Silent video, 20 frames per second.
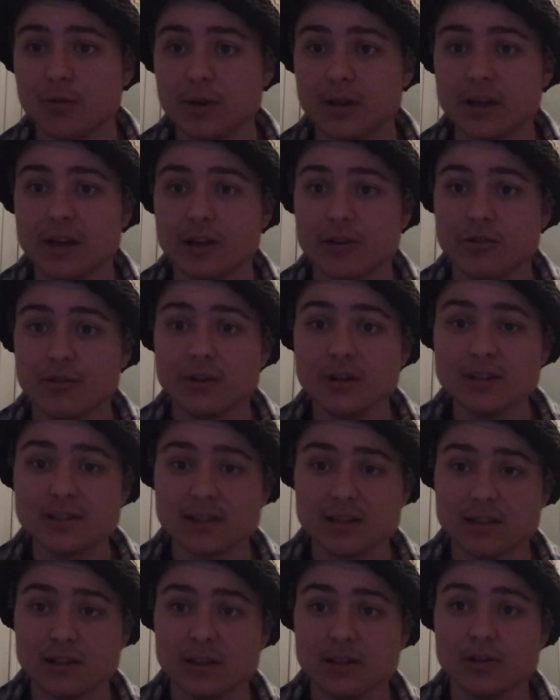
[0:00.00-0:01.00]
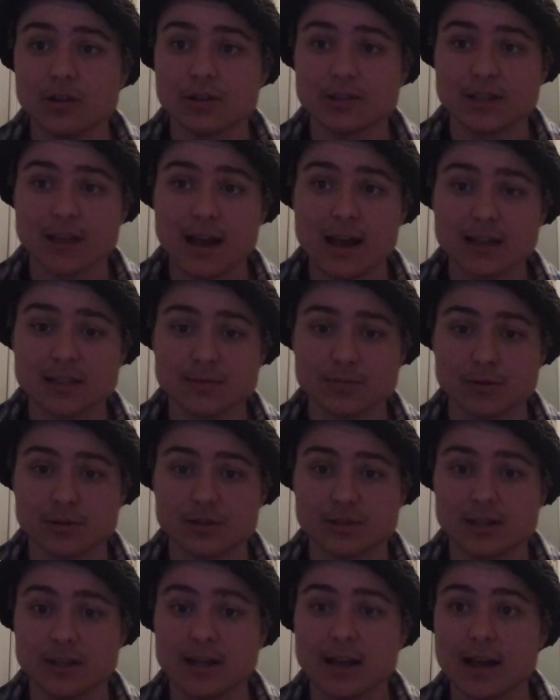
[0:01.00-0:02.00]
we increasingly look to
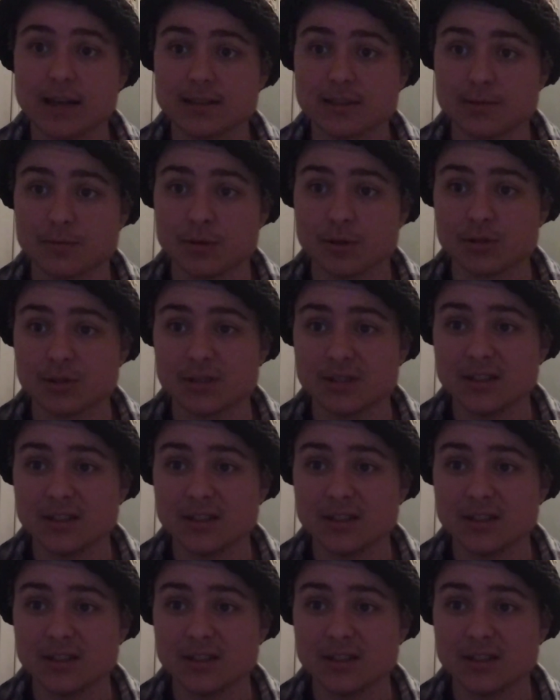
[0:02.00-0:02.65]
experts and expert